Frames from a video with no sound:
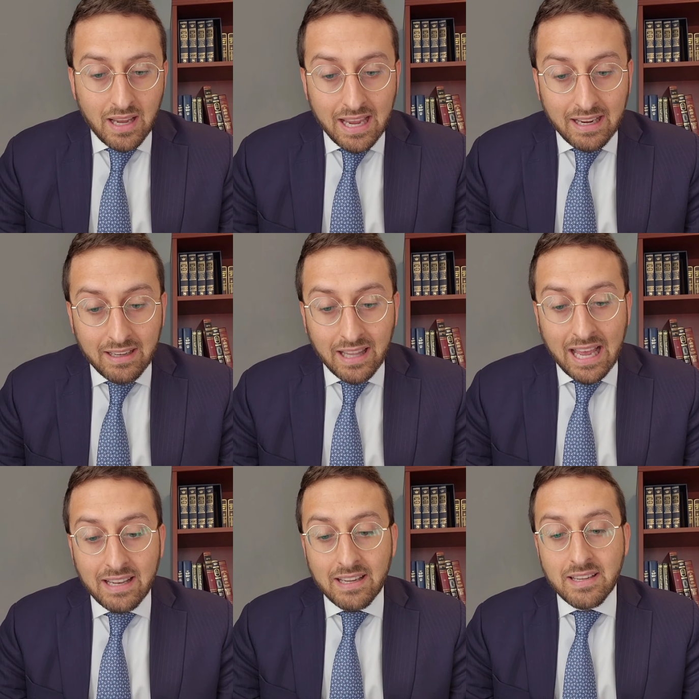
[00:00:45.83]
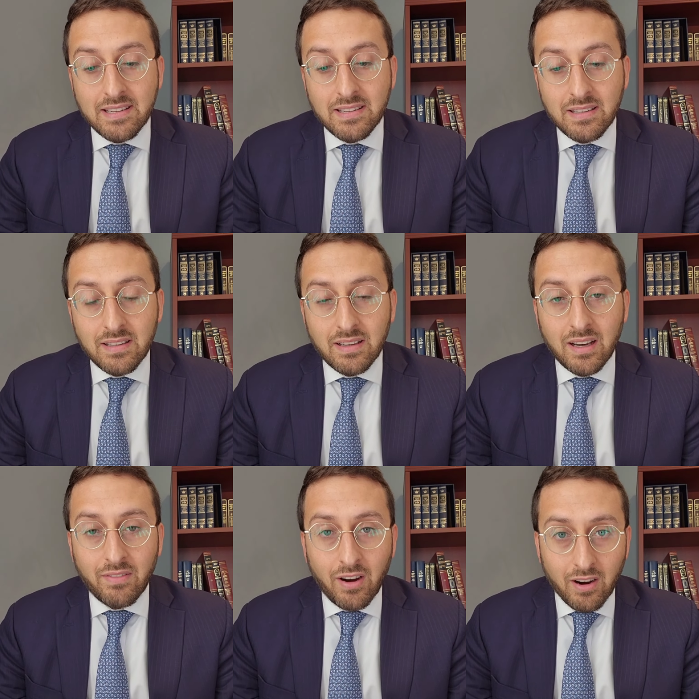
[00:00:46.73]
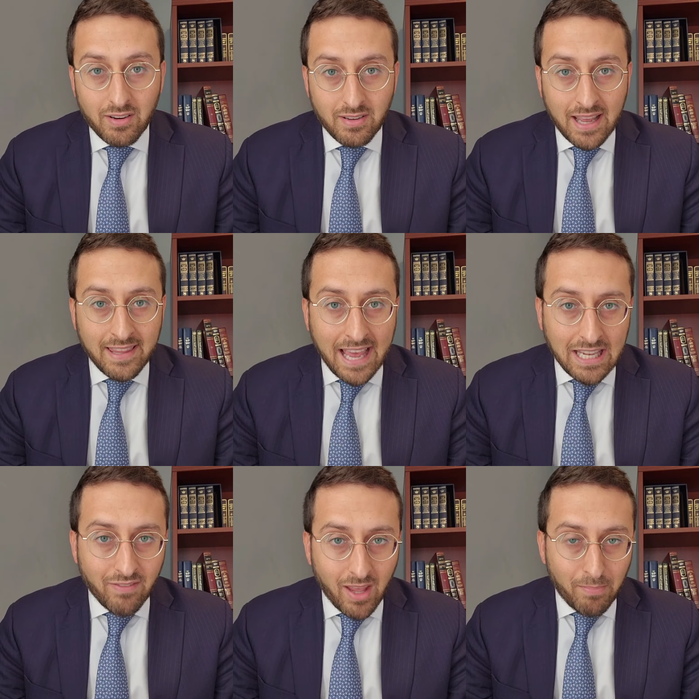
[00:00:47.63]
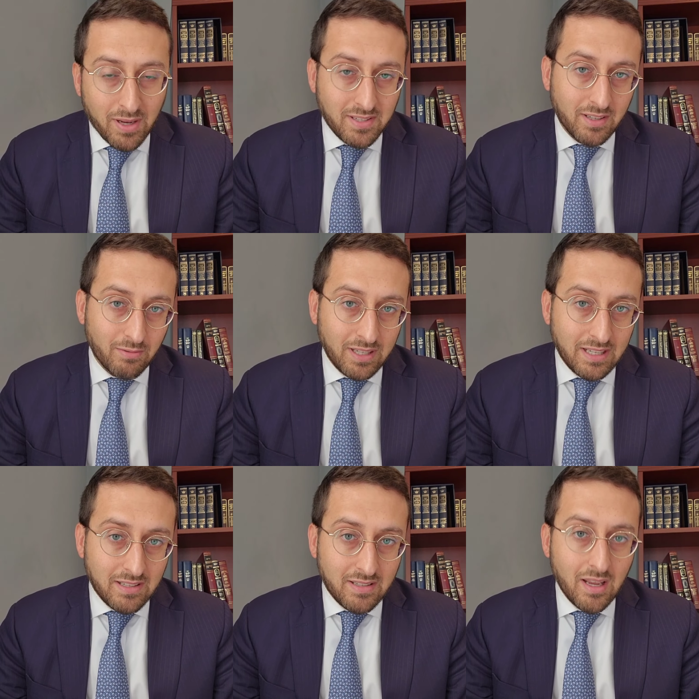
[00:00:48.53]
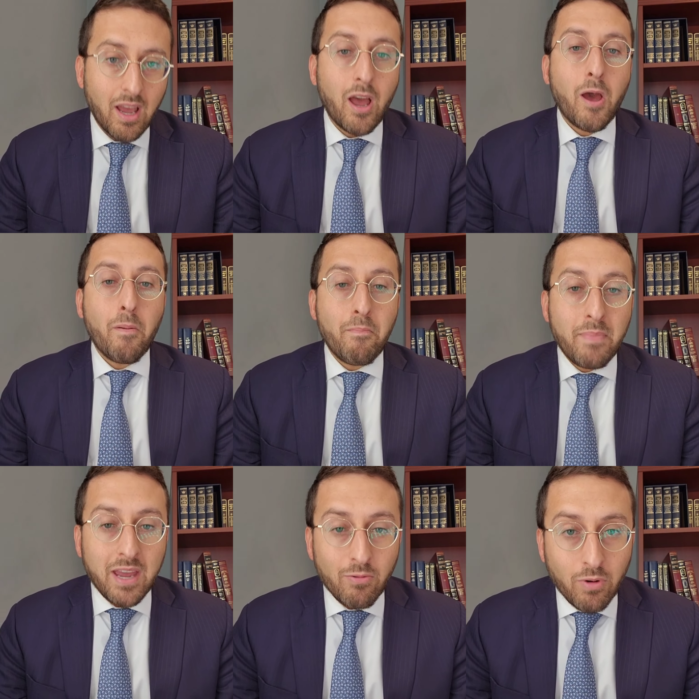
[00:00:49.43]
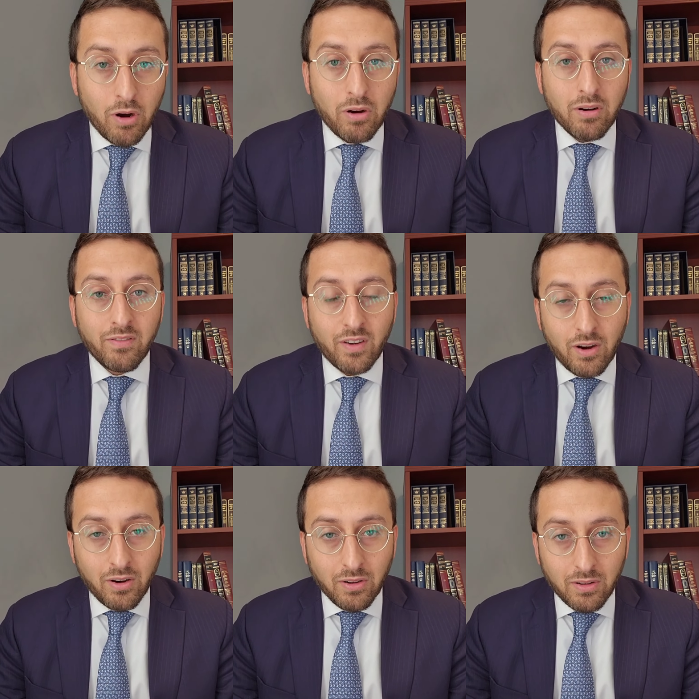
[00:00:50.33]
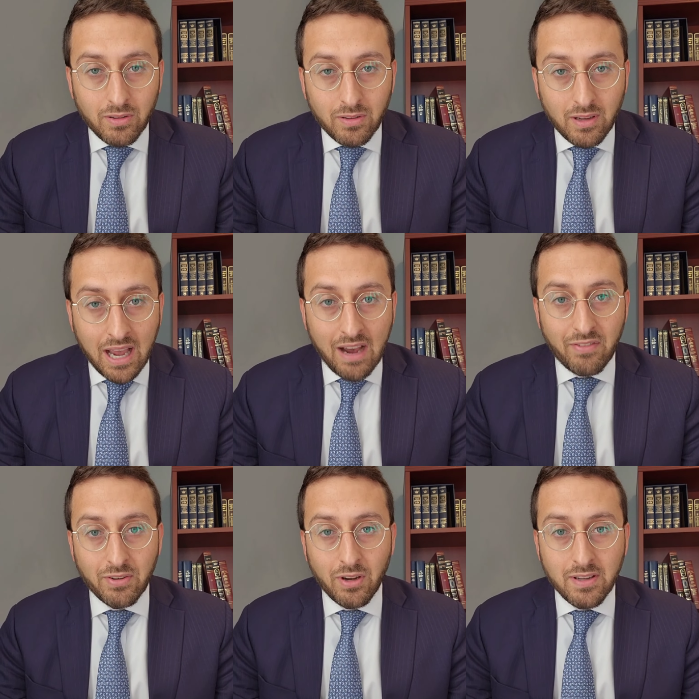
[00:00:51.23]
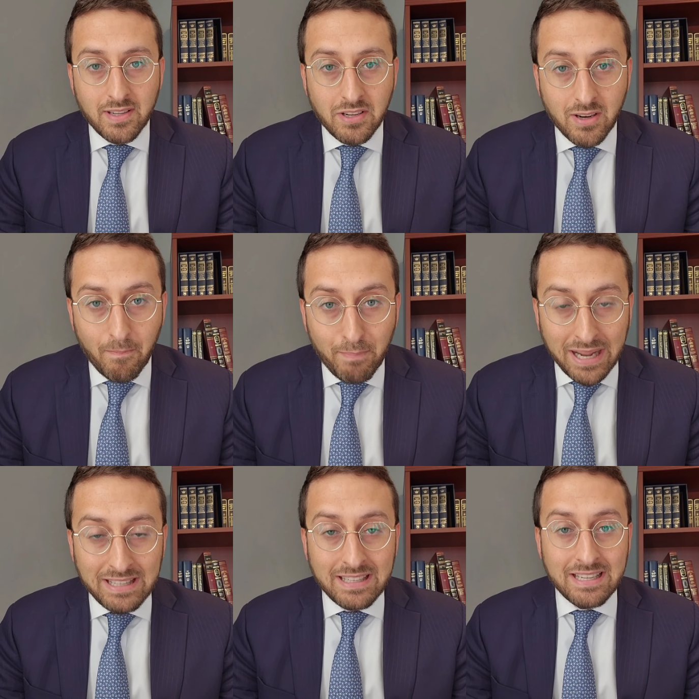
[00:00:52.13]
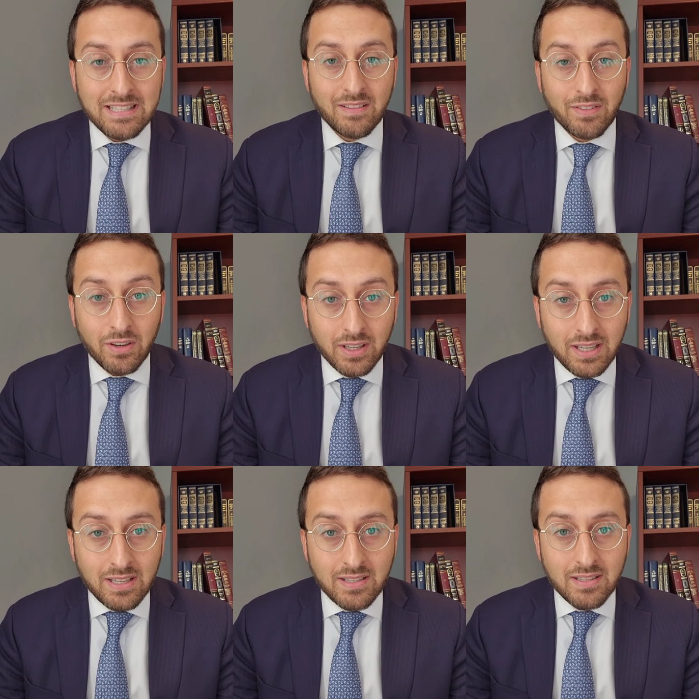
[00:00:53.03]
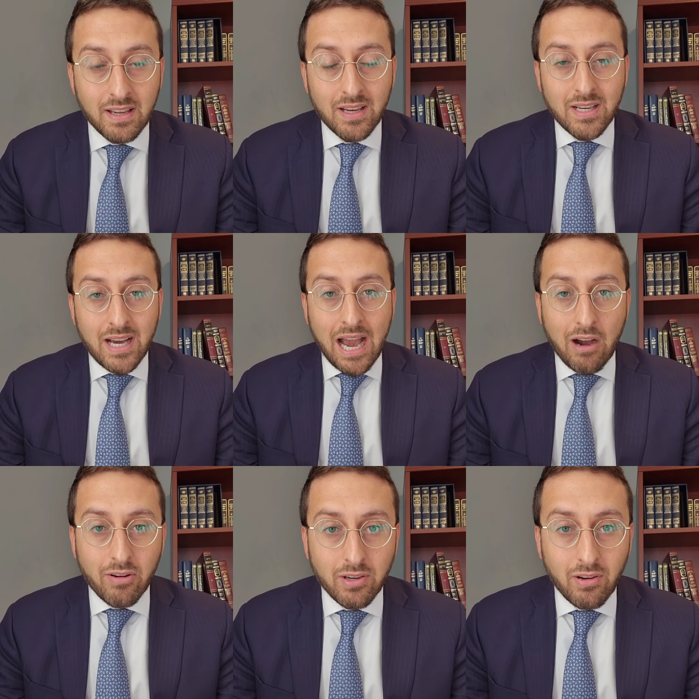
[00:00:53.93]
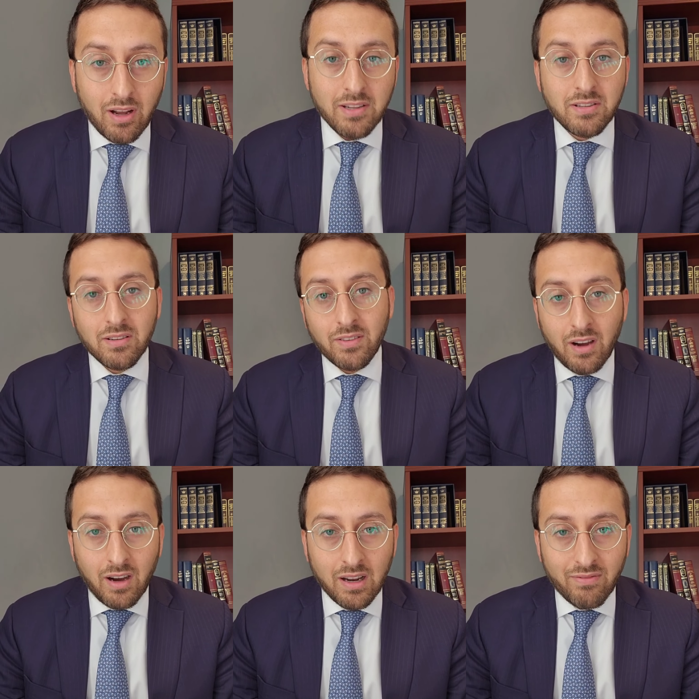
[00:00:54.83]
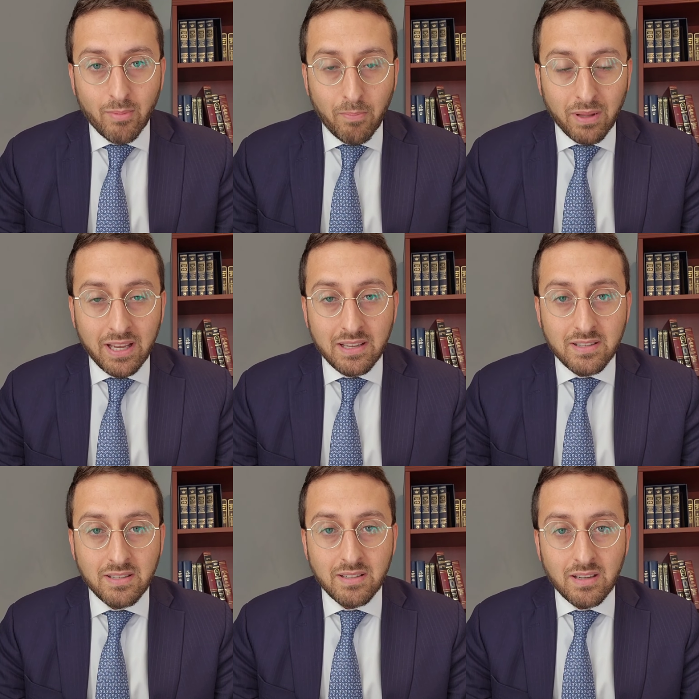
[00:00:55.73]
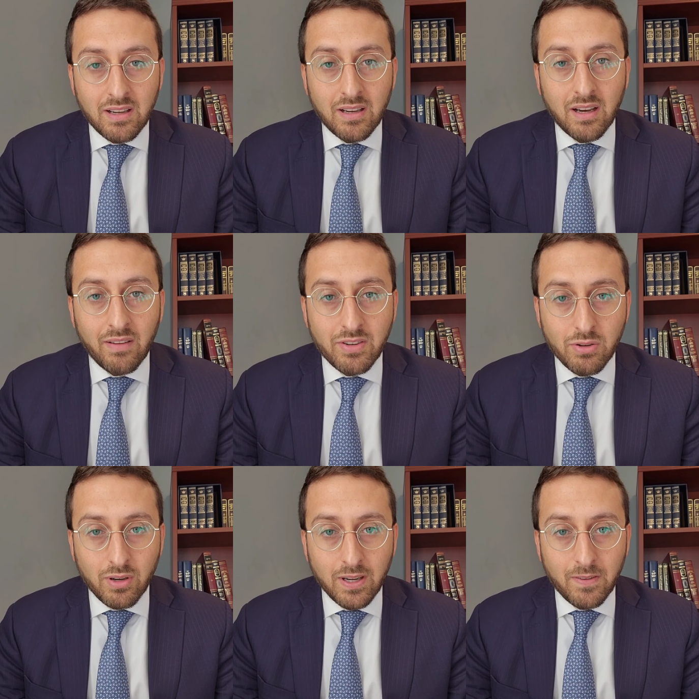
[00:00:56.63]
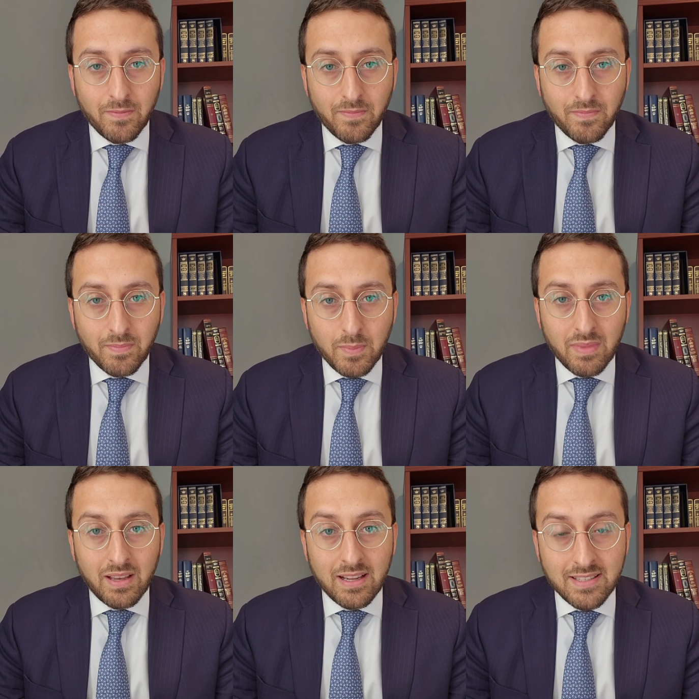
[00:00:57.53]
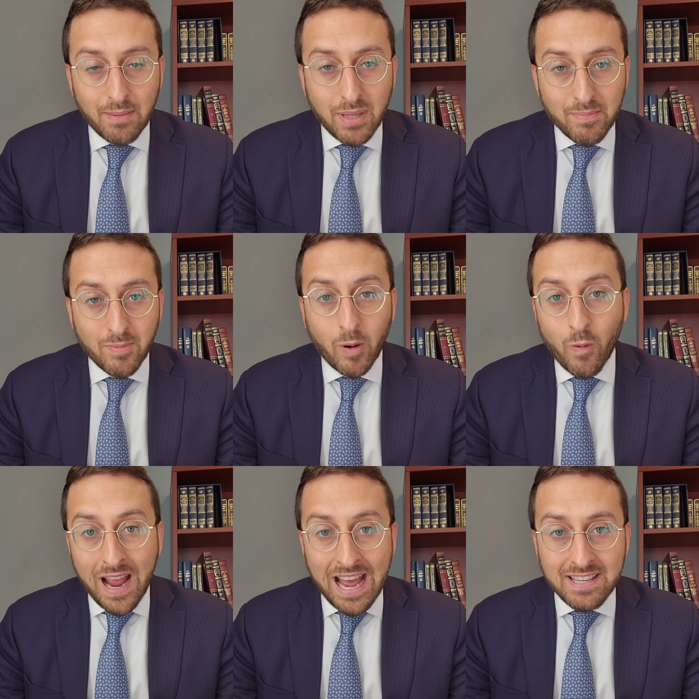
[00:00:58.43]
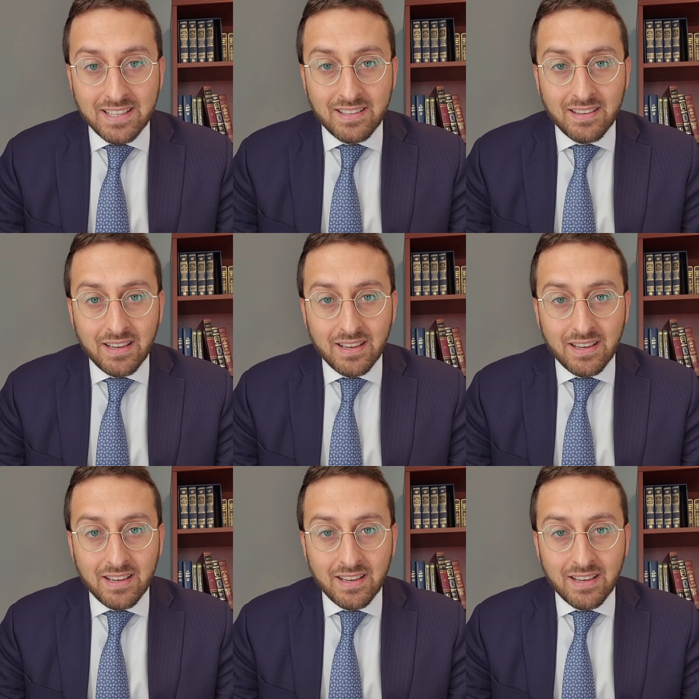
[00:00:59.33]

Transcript: and gladness of heart. And the end of that pasuk reads, "Meirov kol. After all, such an abundance of goodness, how could you not serve God from a place of joy? And sometimes when we're asked